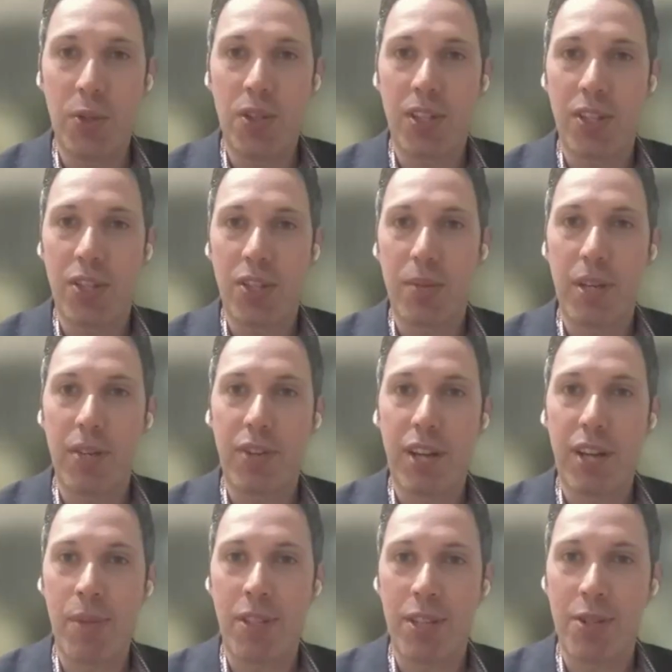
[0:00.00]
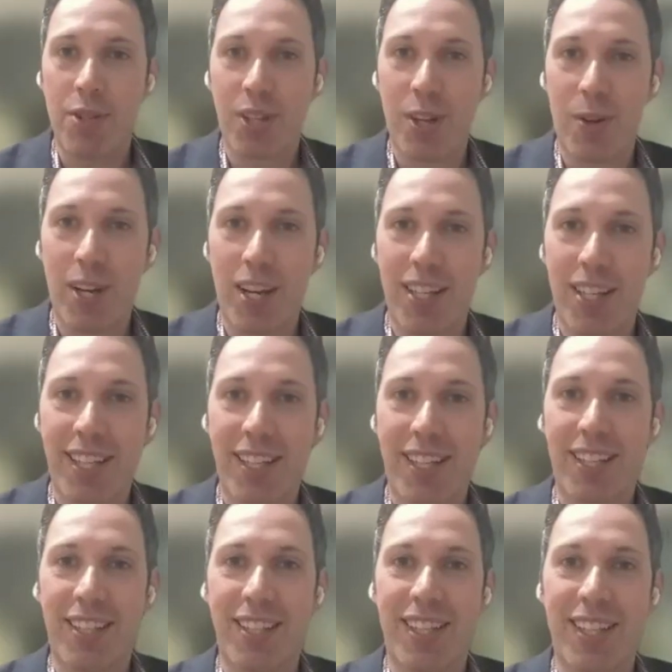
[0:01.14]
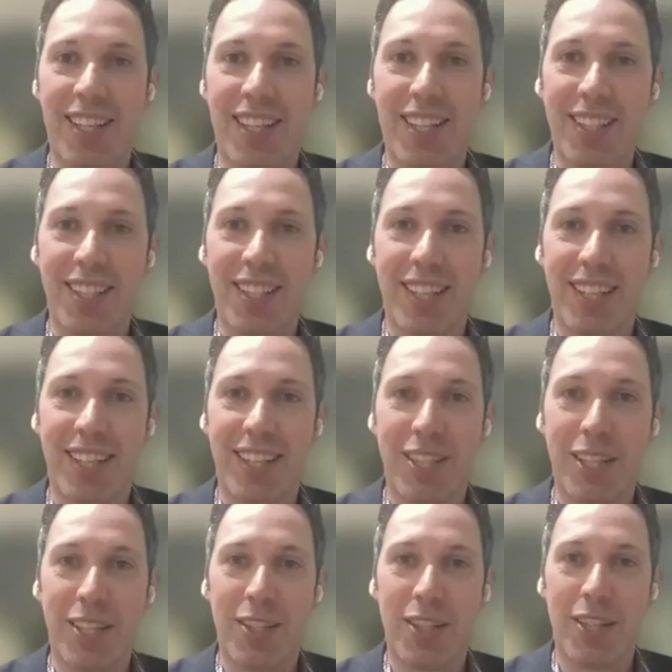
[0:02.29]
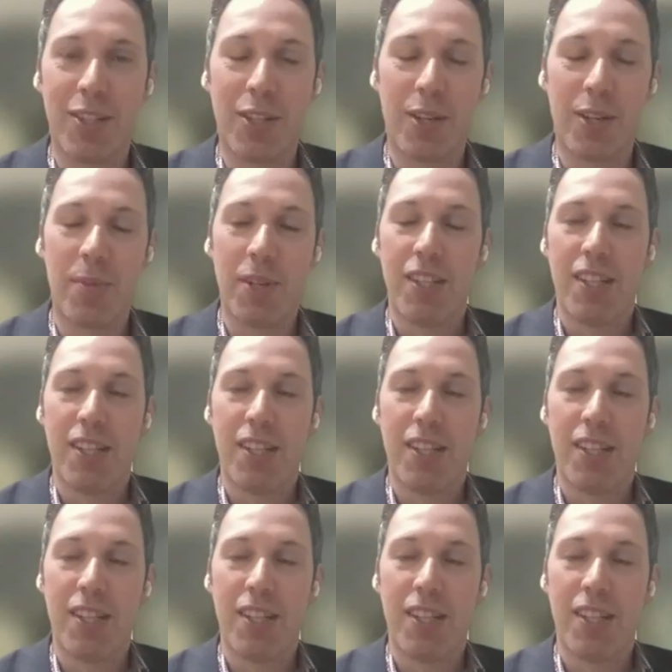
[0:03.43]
So there's a bit of a competition going on here in uh, in, uh, in, in, in Europe.